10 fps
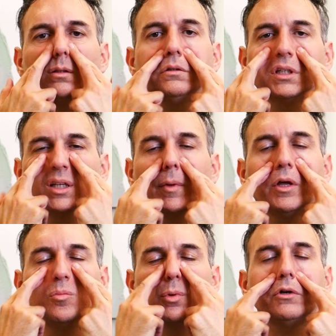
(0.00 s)
Well, follow
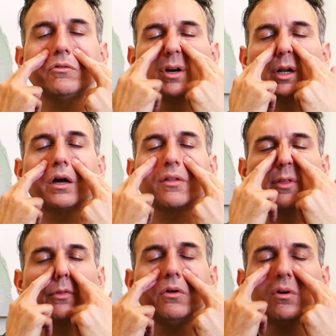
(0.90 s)
me there a little bit in the
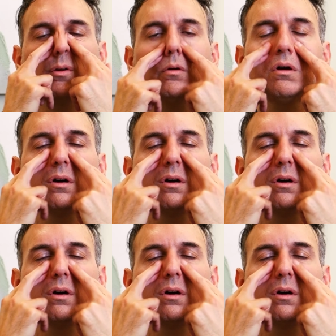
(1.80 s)
exercise.